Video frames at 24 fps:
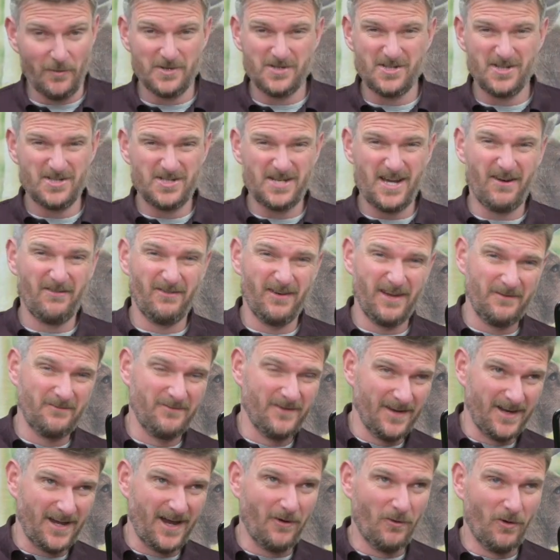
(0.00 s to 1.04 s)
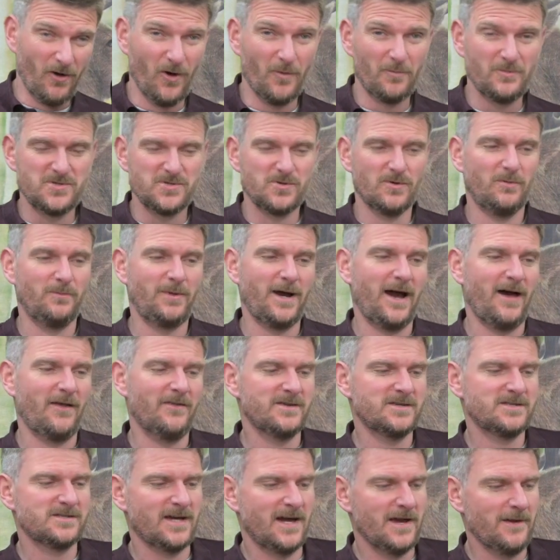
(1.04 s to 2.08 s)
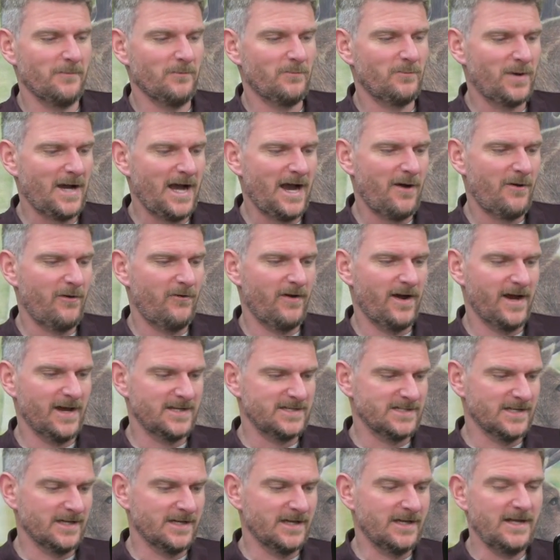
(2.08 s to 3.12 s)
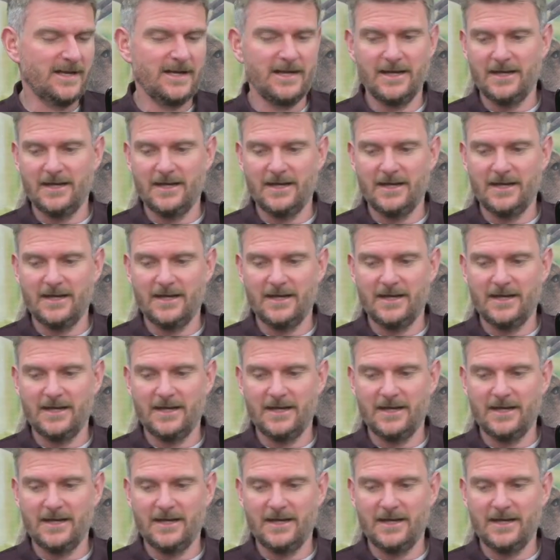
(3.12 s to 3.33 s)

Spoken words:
which are generally up to about the same power rating.